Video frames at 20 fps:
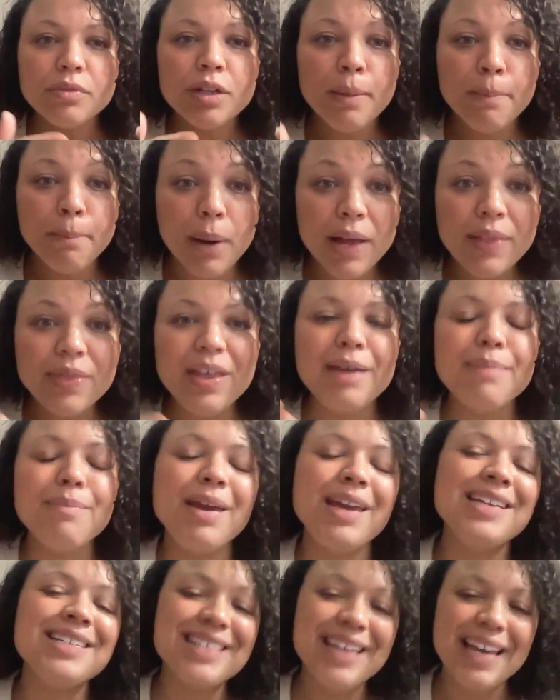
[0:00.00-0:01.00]
but they
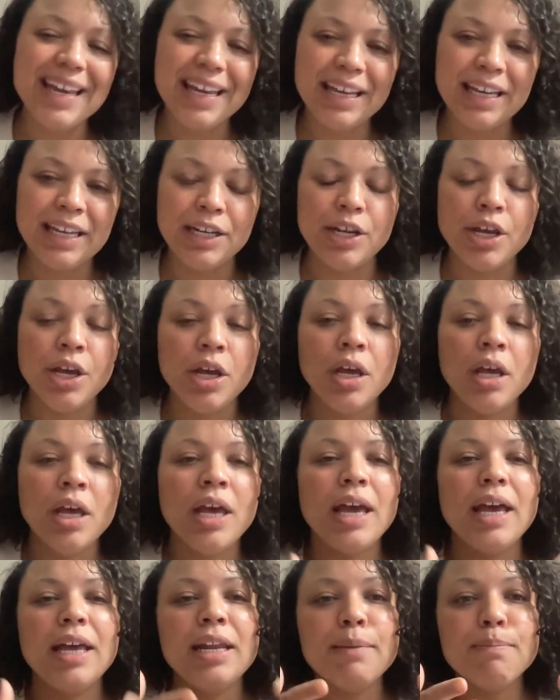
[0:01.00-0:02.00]
maintain
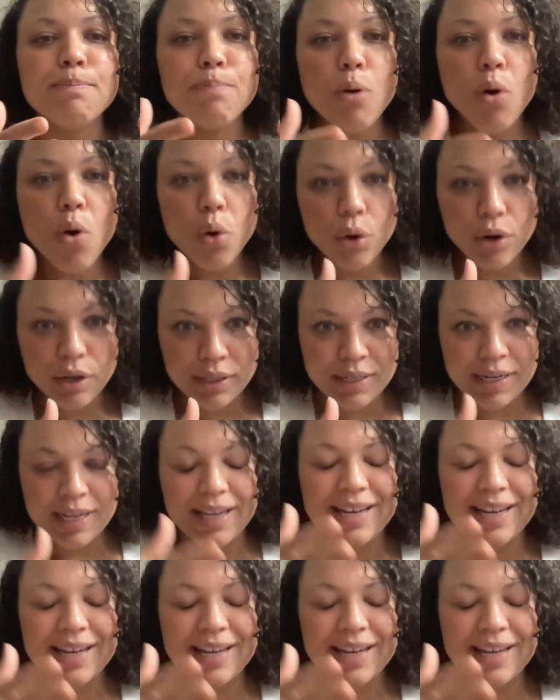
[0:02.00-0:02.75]
an important